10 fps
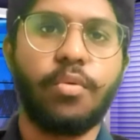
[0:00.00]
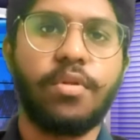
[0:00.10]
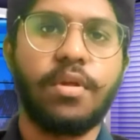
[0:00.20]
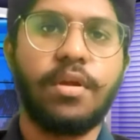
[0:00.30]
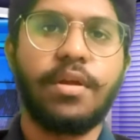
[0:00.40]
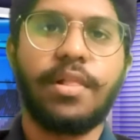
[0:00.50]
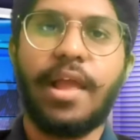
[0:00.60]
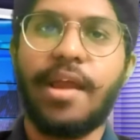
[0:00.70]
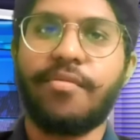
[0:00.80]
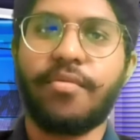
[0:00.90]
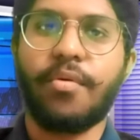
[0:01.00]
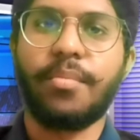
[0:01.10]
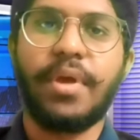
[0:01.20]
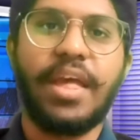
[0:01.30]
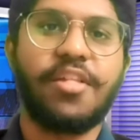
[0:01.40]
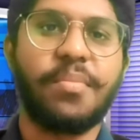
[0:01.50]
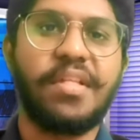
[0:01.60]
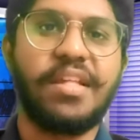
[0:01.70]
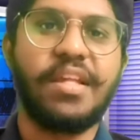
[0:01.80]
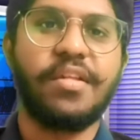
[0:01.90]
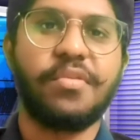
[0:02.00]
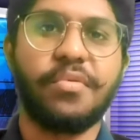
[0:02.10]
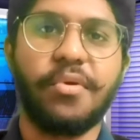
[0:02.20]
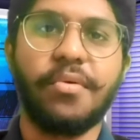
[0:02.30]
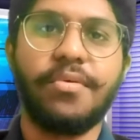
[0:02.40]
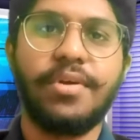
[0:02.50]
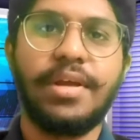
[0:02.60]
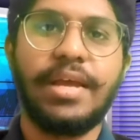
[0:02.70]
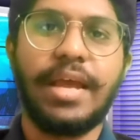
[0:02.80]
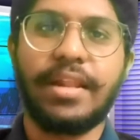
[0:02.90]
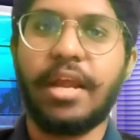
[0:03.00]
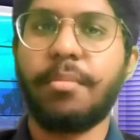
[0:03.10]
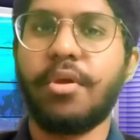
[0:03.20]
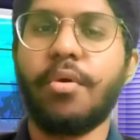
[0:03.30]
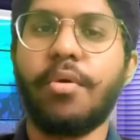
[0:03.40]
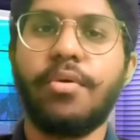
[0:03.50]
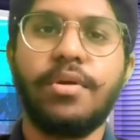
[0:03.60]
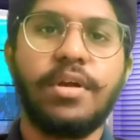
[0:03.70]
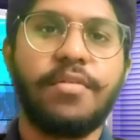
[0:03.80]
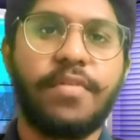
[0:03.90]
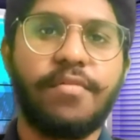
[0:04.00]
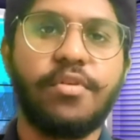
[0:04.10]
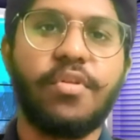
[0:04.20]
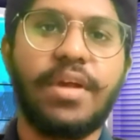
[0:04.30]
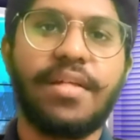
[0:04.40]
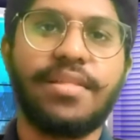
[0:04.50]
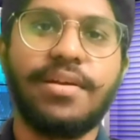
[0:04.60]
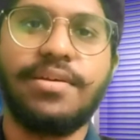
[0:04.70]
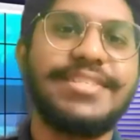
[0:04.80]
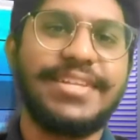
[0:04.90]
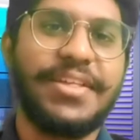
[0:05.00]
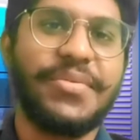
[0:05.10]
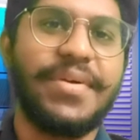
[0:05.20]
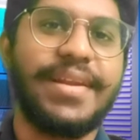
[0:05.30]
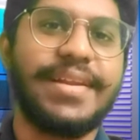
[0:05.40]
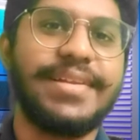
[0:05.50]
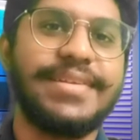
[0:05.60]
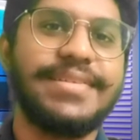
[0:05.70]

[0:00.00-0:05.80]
News live from SBC Studio and I'm your favorite newscaster Shathiswaran.